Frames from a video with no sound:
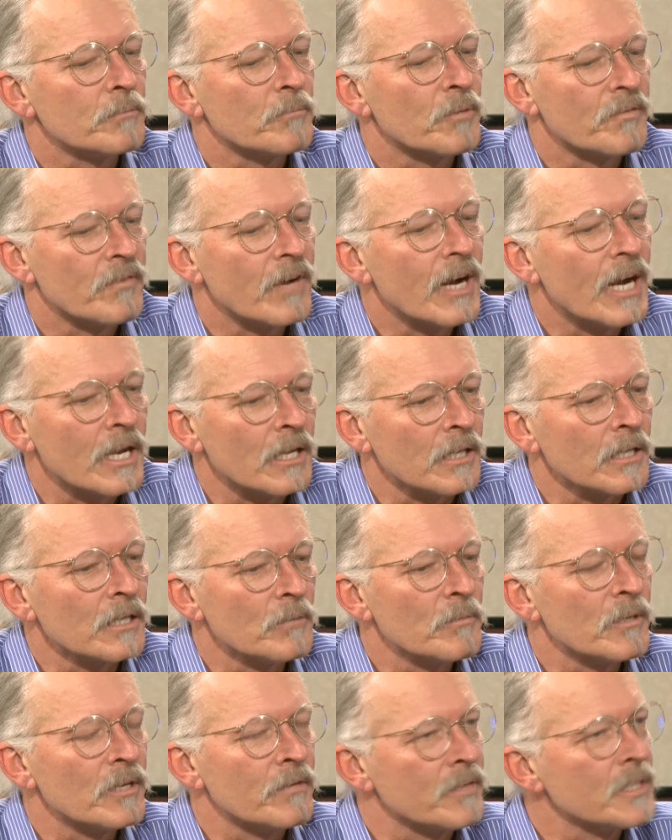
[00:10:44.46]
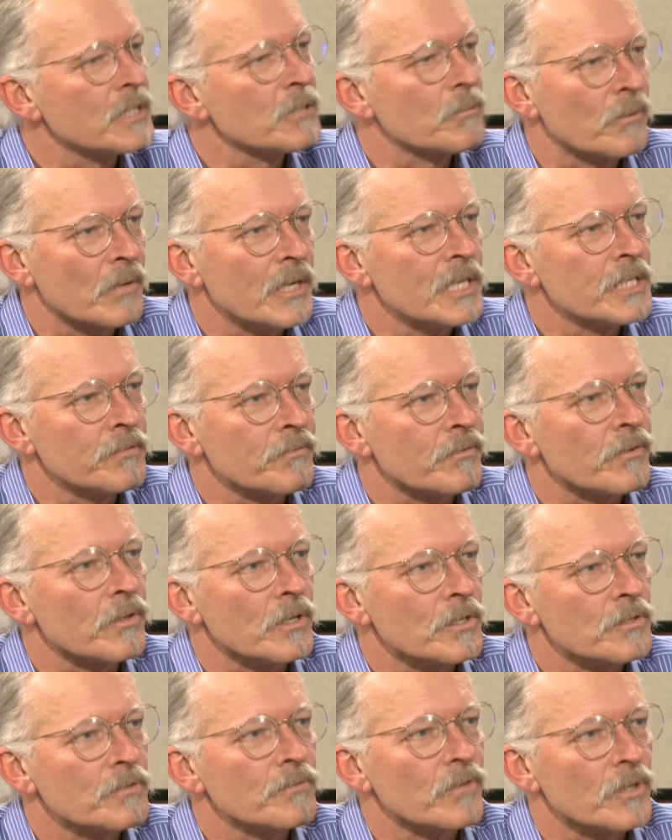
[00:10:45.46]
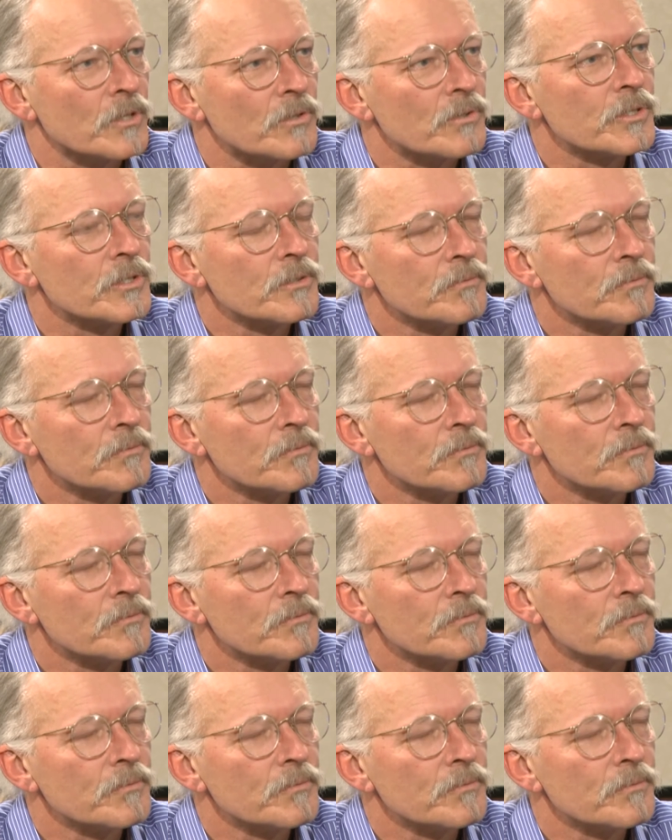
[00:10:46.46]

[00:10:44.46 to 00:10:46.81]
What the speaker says: provide a little bit of inspiration for those folks.